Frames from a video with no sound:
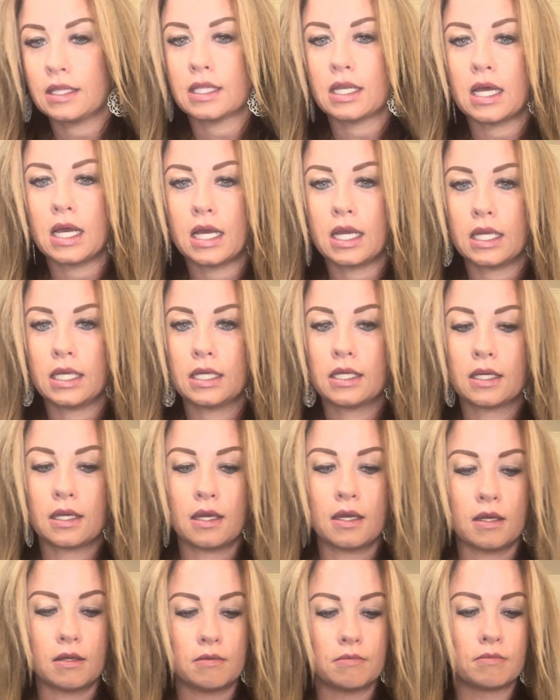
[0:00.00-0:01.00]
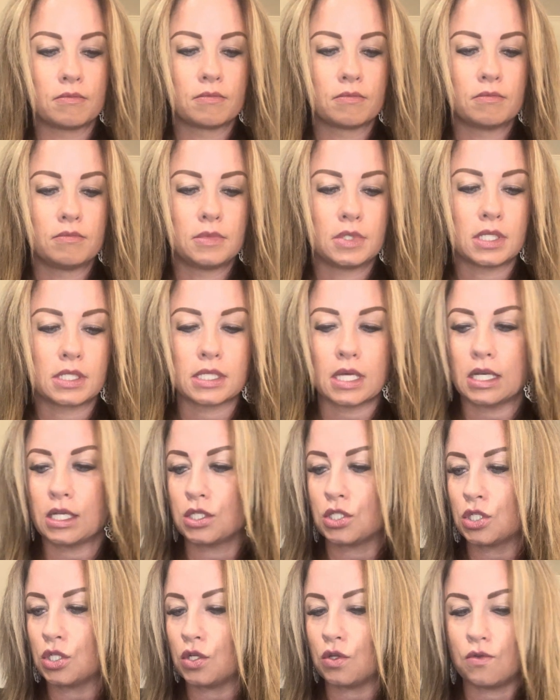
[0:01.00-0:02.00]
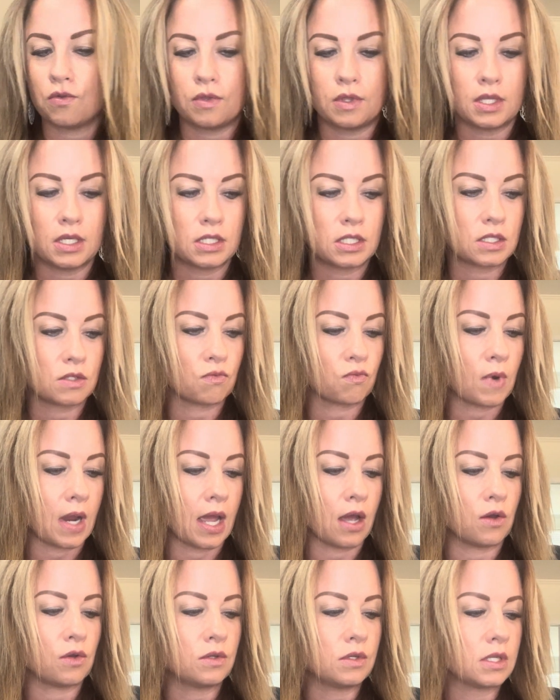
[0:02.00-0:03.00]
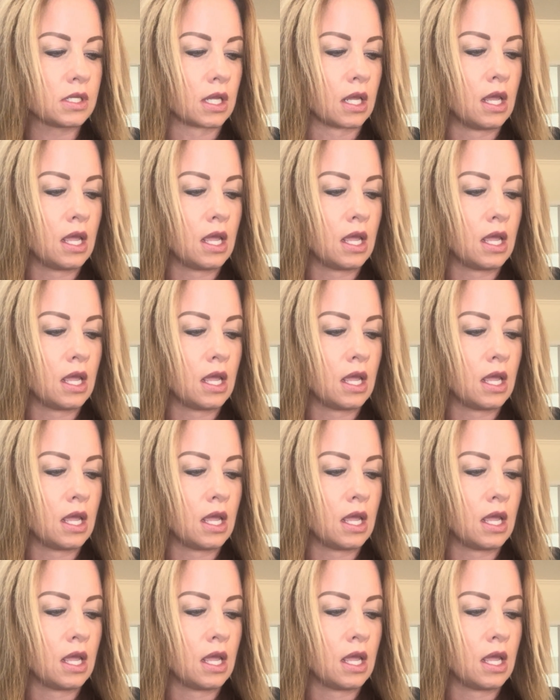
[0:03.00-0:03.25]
that I decided to do this round.